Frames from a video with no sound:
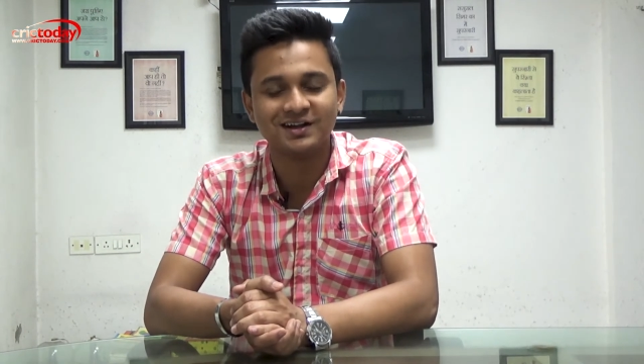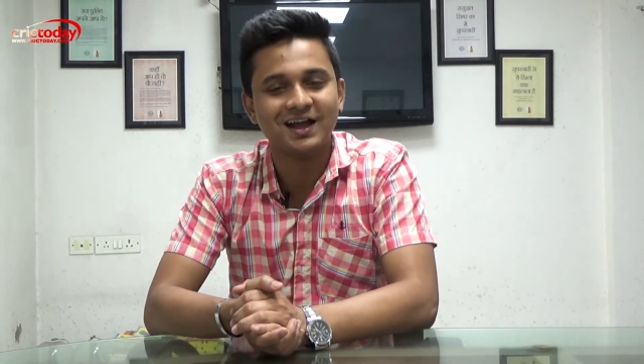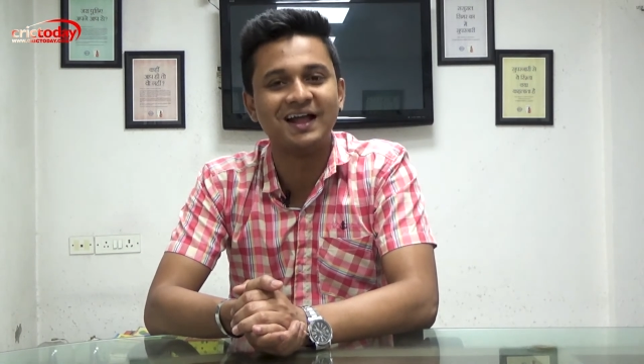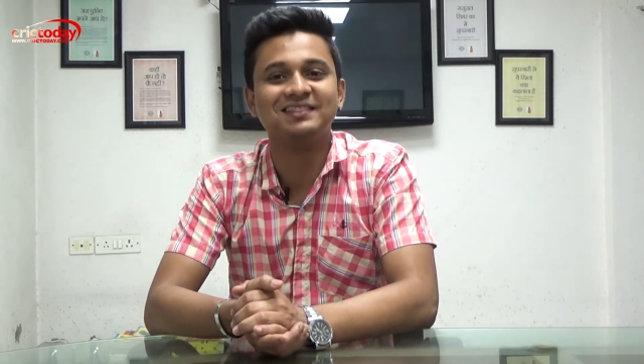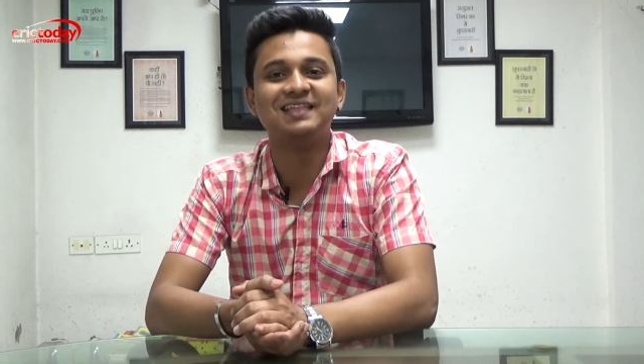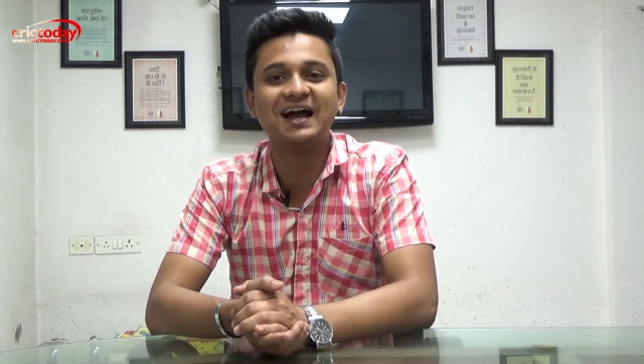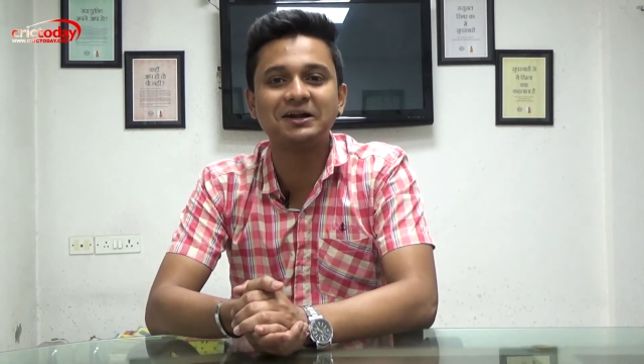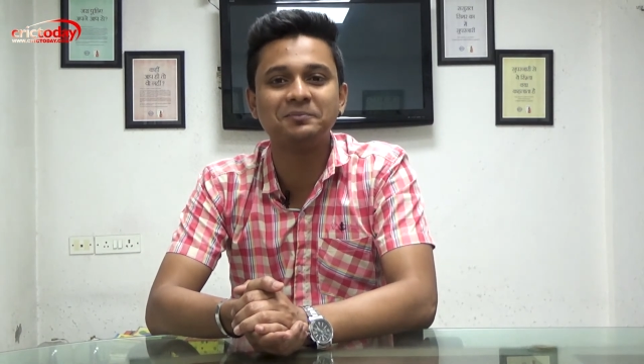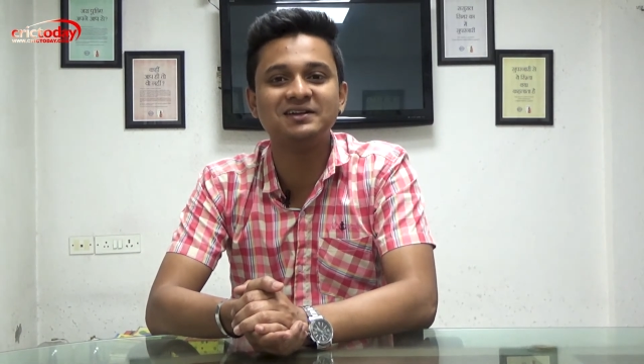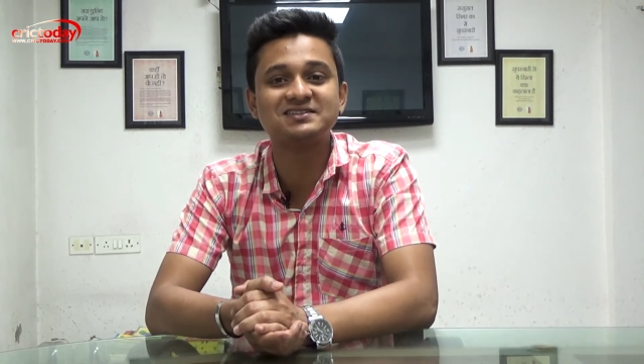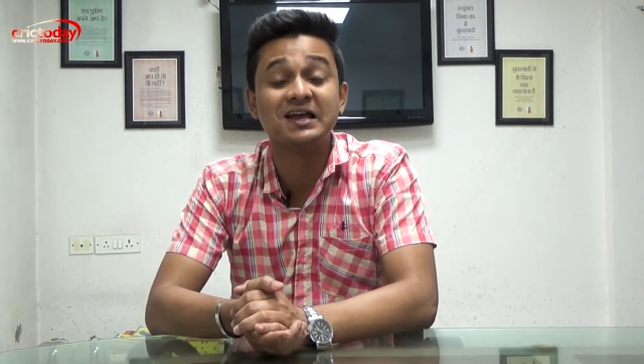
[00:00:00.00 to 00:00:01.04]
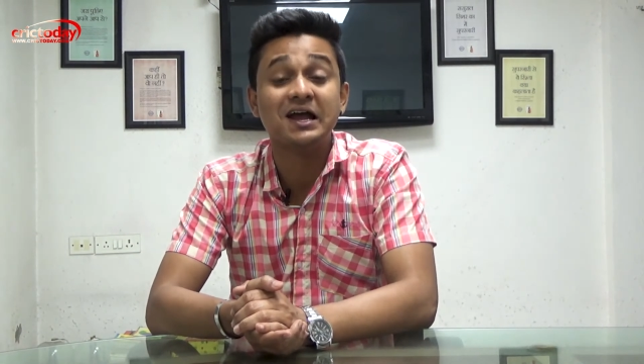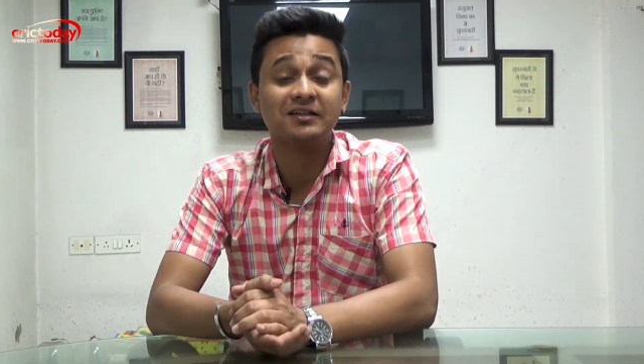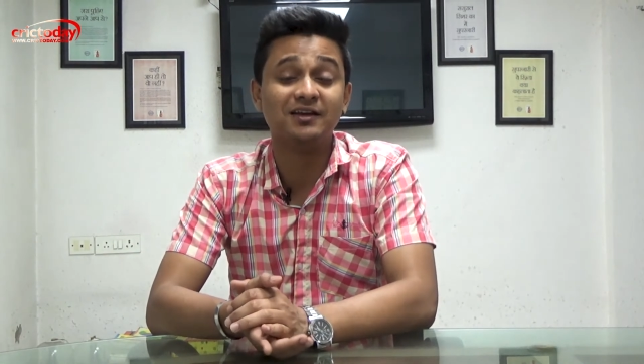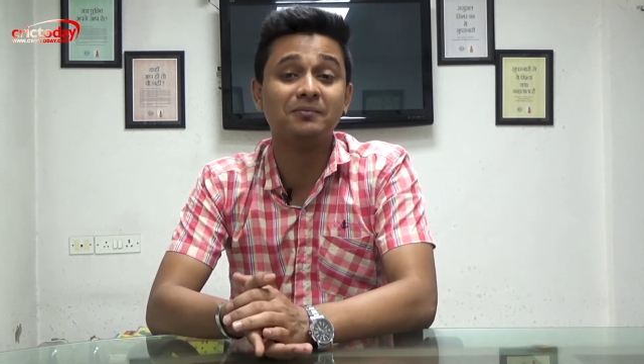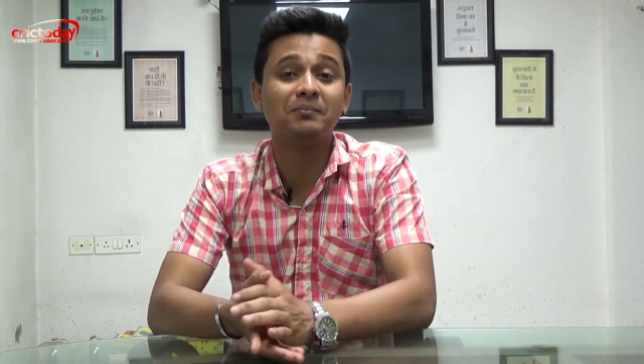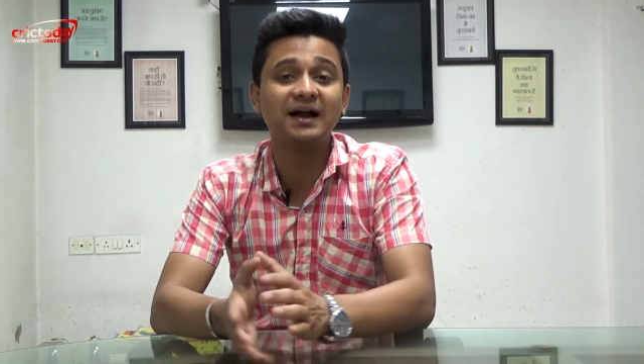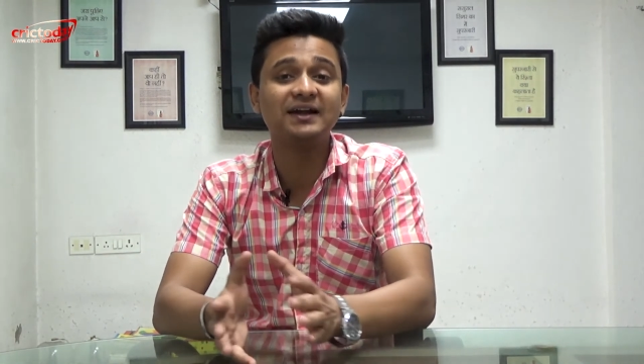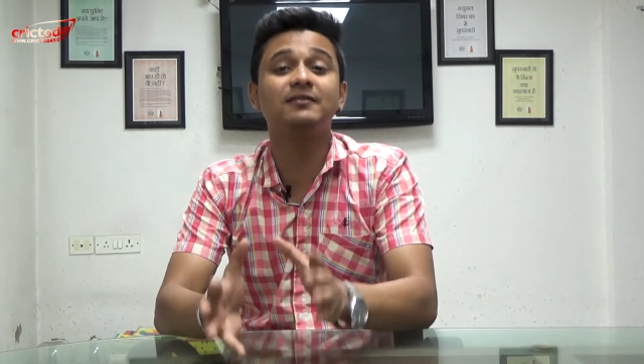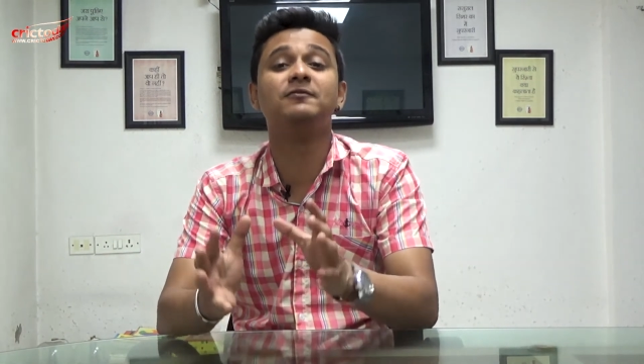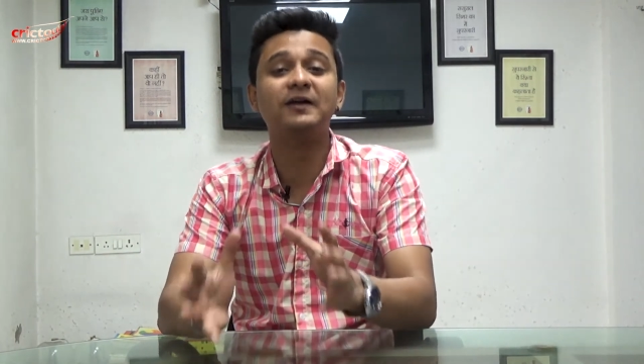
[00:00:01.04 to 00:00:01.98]
and that means there
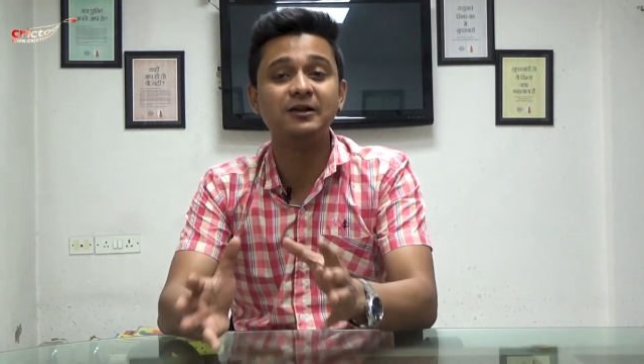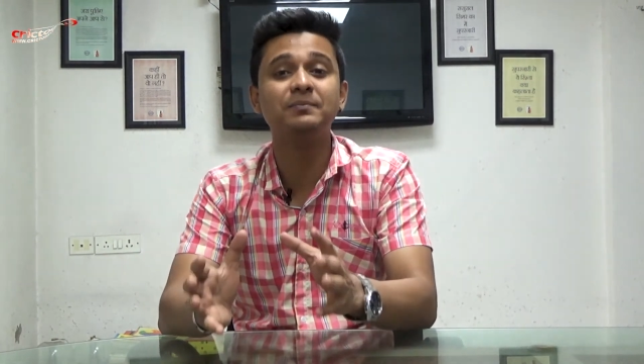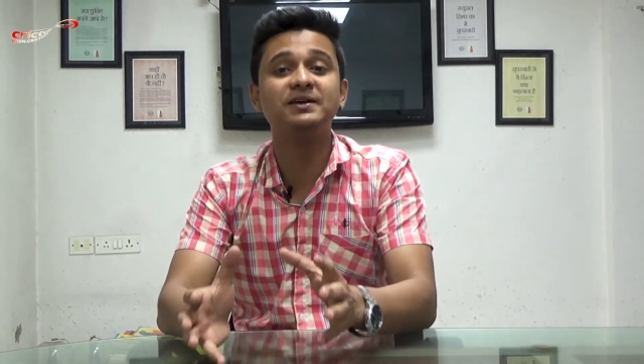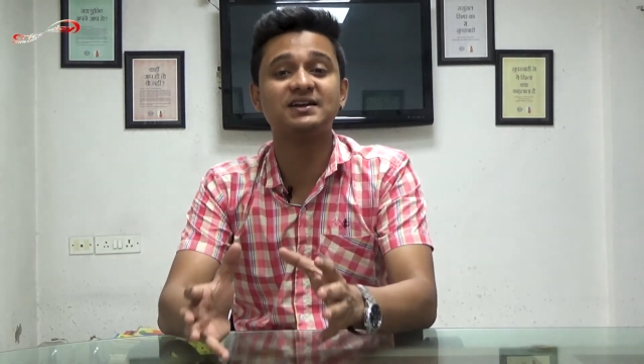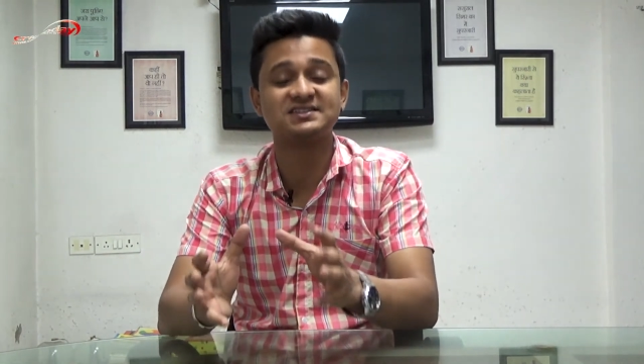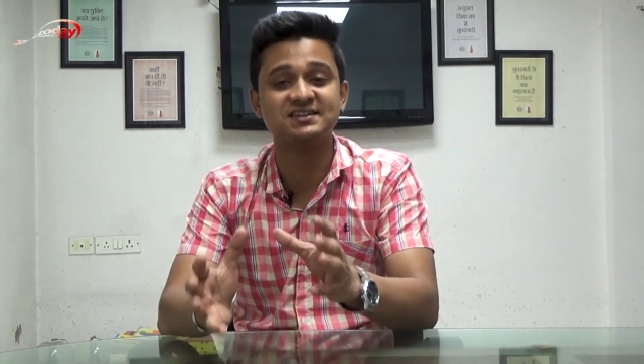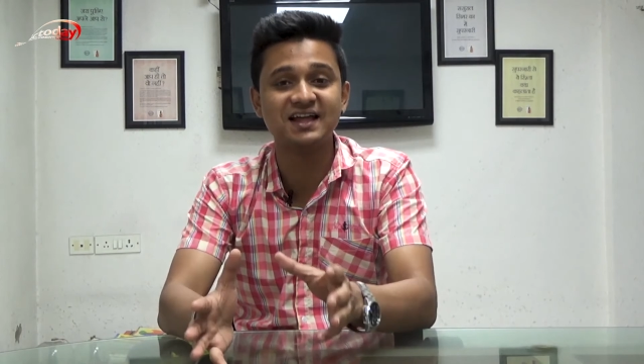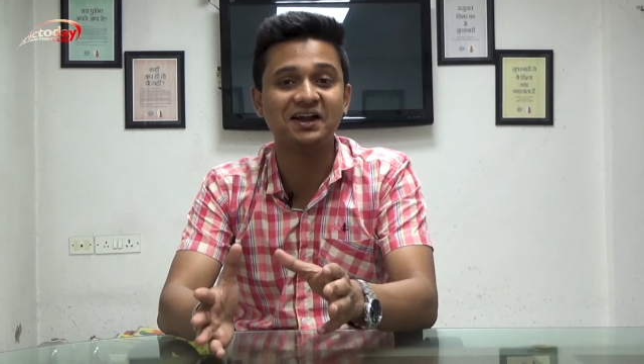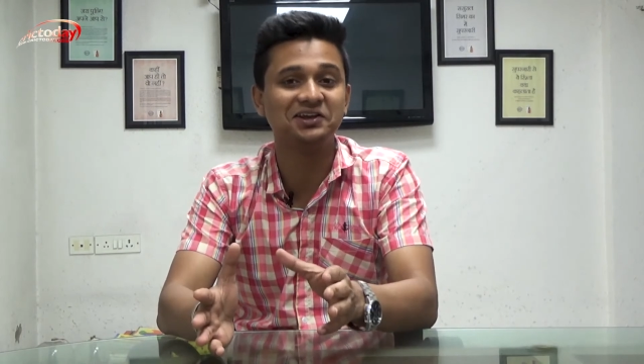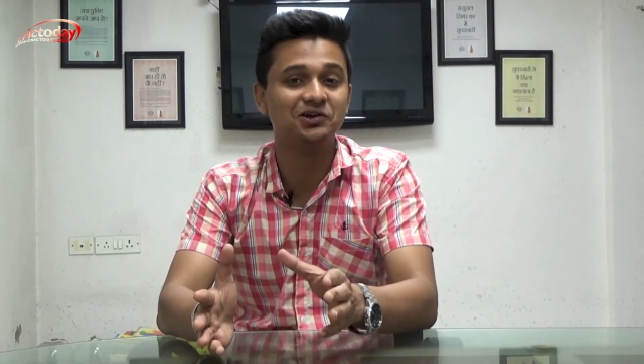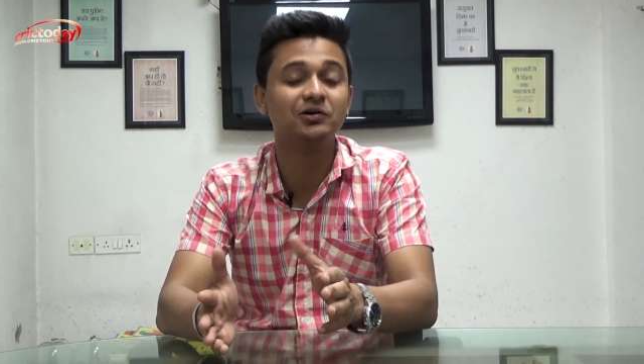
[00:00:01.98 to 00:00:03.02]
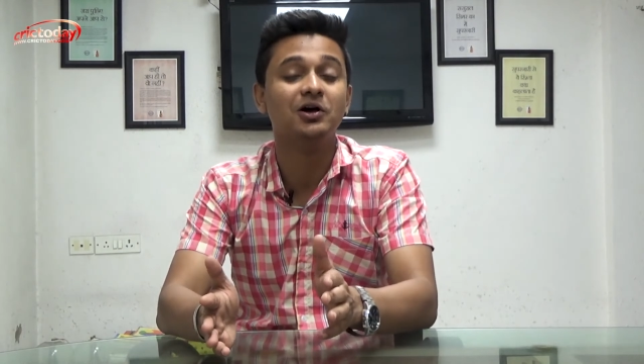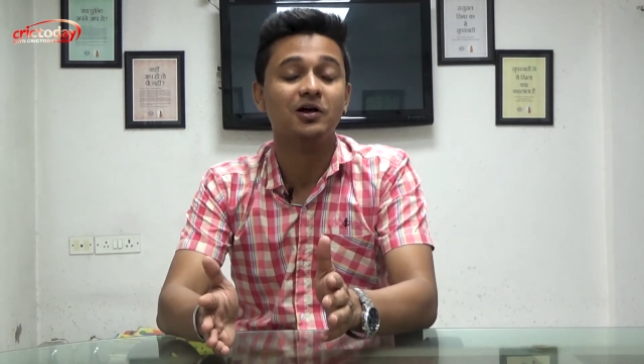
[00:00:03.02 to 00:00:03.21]
might well be a scenario